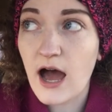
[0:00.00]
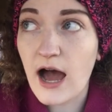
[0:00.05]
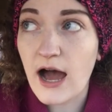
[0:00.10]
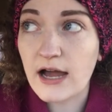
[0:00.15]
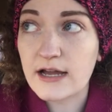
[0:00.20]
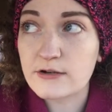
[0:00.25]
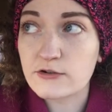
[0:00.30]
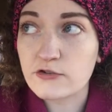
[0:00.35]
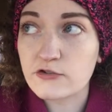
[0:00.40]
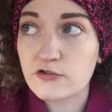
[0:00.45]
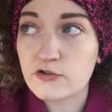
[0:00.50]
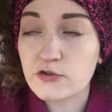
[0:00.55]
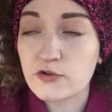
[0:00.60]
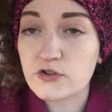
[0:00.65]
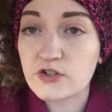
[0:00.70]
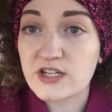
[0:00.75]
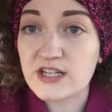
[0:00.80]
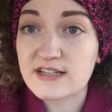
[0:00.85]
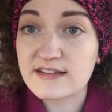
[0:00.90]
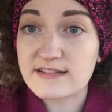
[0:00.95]
I
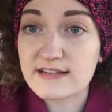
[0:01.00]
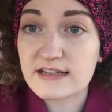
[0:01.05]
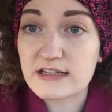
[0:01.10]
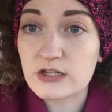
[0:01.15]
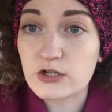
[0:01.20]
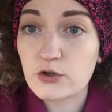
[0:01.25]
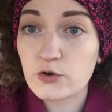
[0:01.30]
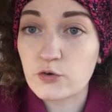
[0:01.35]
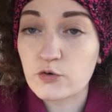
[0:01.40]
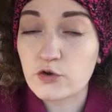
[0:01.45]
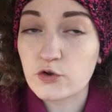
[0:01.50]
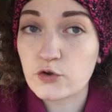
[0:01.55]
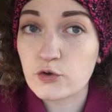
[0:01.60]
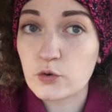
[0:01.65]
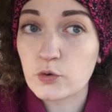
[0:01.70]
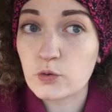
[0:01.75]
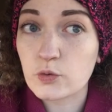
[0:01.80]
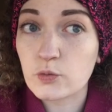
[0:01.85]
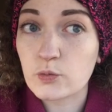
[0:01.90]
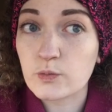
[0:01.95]
should continue
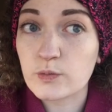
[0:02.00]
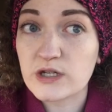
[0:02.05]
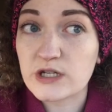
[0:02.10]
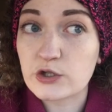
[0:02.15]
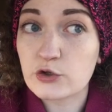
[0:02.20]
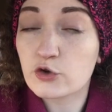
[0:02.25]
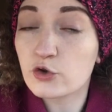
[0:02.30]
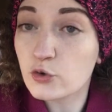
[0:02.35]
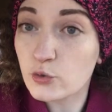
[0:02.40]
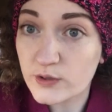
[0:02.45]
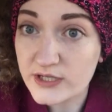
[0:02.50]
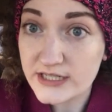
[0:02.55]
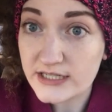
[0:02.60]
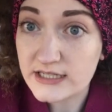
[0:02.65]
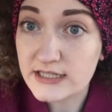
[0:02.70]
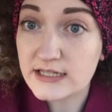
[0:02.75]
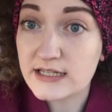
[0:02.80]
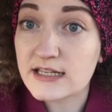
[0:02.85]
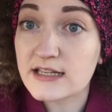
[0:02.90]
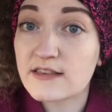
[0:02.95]
to be
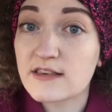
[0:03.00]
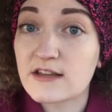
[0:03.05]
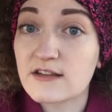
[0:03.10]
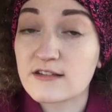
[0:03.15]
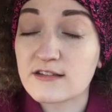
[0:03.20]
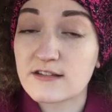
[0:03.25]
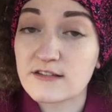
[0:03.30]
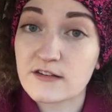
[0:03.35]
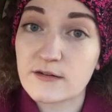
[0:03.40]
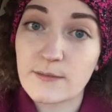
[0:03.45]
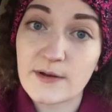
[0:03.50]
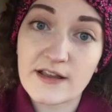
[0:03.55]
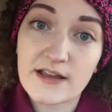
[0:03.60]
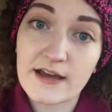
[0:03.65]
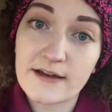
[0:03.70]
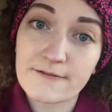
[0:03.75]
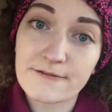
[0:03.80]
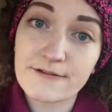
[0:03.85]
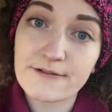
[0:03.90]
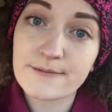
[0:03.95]
doing in this season of my
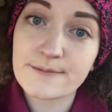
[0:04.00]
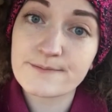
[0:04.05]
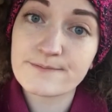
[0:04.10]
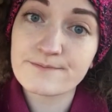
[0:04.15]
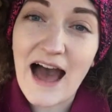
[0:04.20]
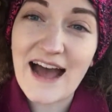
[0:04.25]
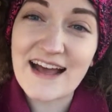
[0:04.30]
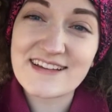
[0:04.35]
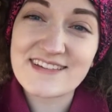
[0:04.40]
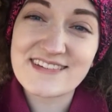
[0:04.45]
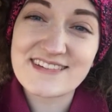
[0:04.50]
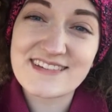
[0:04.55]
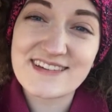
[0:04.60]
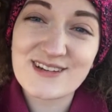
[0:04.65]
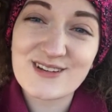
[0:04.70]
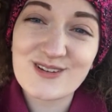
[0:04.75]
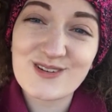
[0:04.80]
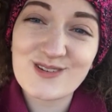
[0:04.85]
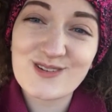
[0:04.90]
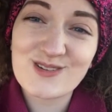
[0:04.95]
life. I
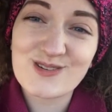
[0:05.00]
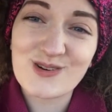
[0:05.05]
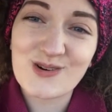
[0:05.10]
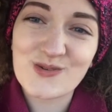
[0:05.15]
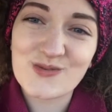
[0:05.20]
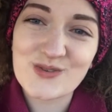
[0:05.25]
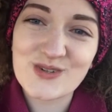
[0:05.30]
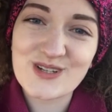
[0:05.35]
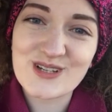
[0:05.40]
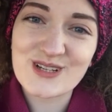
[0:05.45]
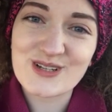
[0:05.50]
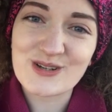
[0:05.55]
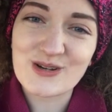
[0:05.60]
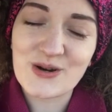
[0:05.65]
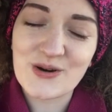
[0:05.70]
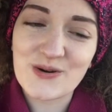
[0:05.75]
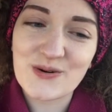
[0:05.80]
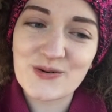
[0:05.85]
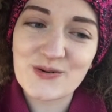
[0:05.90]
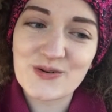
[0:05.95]
still don't really
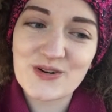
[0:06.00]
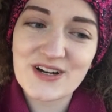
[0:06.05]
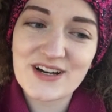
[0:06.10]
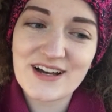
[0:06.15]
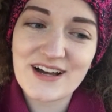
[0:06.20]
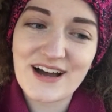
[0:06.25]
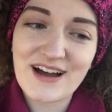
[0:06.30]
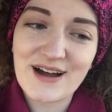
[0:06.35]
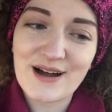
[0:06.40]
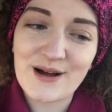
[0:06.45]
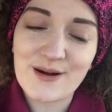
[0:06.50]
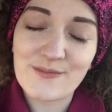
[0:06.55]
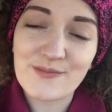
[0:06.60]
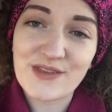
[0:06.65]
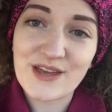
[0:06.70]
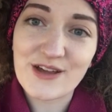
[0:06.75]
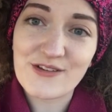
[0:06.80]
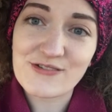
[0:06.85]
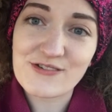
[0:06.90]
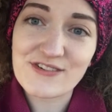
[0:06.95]
know
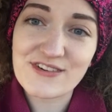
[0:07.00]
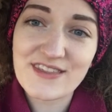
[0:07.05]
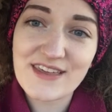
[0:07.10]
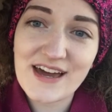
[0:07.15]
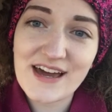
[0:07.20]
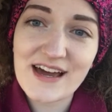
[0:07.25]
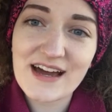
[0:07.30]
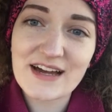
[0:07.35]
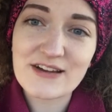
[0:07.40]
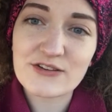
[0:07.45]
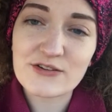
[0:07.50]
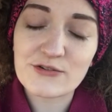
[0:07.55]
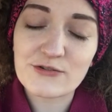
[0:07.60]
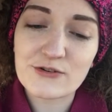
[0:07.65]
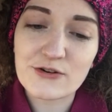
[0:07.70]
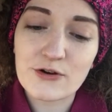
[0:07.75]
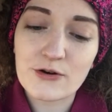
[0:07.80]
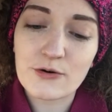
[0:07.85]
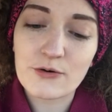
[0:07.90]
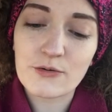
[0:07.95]
the answer to that. I
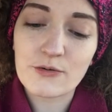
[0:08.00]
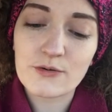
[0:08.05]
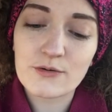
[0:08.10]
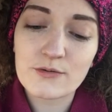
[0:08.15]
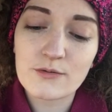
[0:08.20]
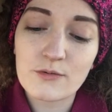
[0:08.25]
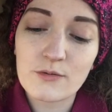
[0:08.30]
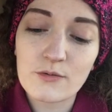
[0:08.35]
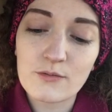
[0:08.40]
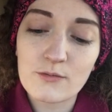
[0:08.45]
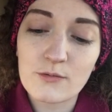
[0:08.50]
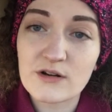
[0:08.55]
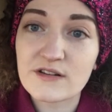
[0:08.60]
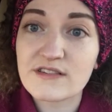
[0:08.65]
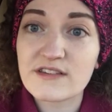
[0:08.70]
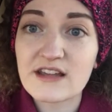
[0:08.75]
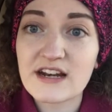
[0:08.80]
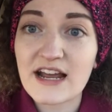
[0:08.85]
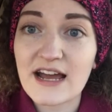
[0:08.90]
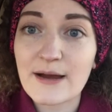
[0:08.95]
don't know
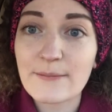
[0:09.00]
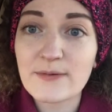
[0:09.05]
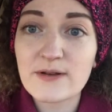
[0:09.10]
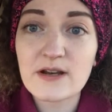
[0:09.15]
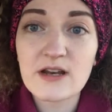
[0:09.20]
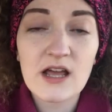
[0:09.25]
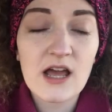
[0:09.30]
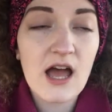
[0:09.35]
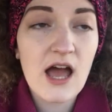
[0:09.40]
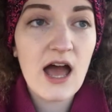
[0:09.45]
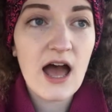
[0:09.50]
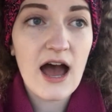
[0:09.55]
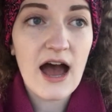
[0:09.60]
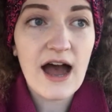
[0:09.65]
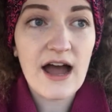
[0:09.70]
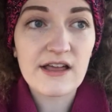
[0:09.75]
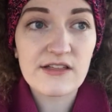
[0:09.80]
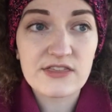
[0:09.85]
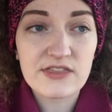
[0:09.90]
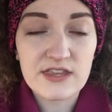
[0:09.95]
what's going to happen.
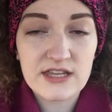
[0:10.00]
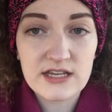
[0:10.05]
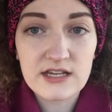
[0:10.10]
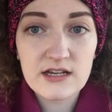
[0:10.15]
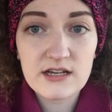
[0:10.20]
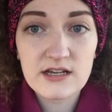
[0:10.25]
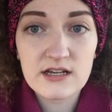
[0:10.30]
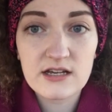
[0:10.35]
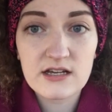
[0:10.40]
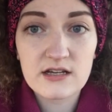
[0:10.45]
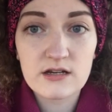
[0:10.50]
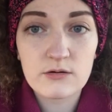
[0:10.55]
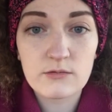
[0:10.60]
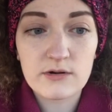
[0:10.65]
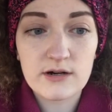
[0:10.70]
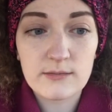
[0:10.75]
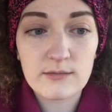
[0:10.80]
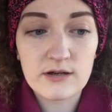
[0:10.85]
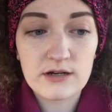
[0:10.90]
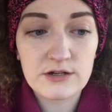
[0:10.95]
I think
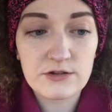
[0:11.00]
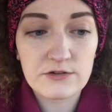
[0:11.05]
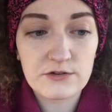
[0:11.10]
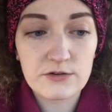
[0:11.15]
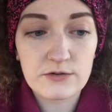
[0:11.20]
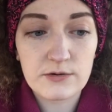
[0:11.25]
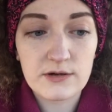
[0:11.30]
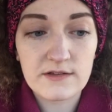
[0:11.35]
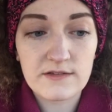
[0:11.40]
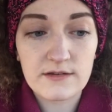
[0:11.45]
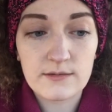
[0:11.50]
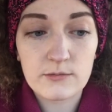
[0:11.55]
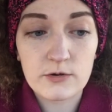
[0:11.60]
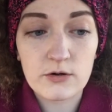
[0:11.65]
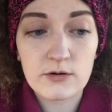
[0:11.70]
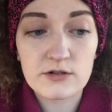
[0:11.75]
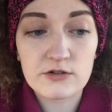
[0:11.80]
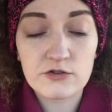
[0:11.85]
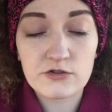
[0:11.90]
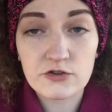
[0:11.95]
what I'm going to do is I'm
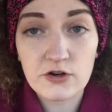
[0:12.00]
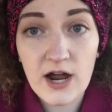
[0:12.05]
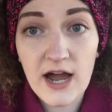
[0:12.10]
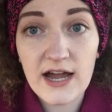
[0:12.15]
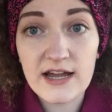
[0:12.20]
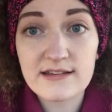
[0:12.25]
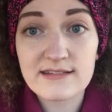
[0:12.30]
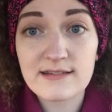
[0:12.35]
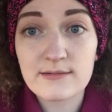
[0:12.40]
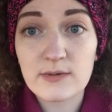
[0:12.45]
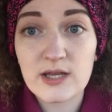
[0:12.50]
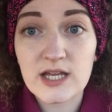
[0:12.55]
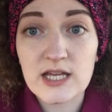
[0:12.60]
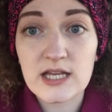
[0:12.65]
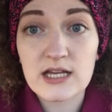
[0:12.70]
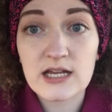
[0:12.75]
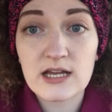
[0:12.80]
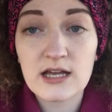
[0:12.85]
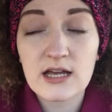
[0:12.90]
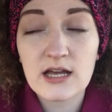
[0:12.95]
going to try to
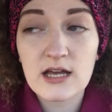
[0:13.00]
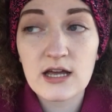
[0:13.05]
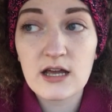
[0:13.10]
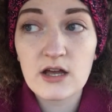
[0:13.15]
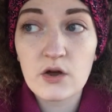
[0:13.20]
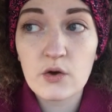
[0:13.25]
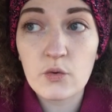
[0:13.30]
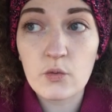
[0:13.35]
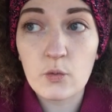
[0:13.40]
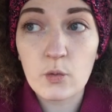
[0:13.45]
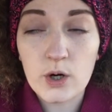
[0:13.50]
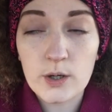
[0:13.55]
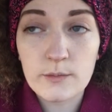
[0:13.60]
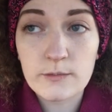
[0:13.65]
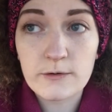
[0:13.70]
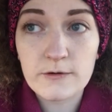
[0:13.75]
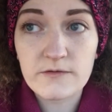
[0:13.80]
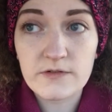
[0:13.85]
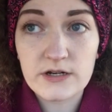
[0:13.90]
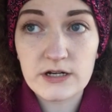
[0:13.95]
make one
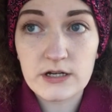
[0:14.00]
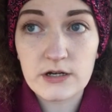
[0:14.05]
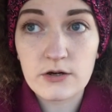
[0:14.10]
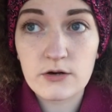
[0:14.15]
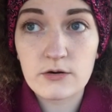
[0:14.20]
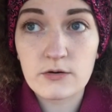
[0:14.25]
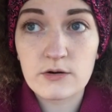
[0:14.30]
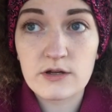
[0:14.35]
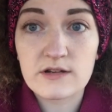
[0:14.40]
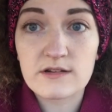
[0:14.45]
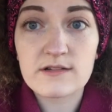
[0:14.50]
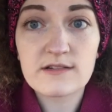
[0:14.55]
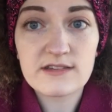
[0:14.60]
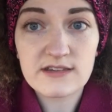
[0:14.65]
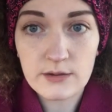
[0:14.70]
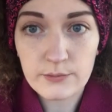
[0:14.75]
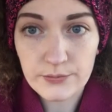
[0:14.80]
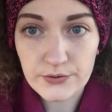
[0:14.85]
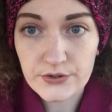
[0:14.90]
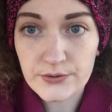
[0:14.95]
more video in
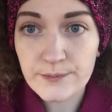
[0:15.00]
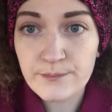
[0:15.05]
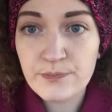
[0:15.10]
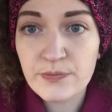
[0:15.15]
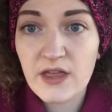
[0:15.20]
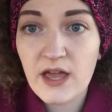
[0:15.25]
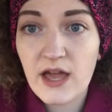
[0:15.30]
December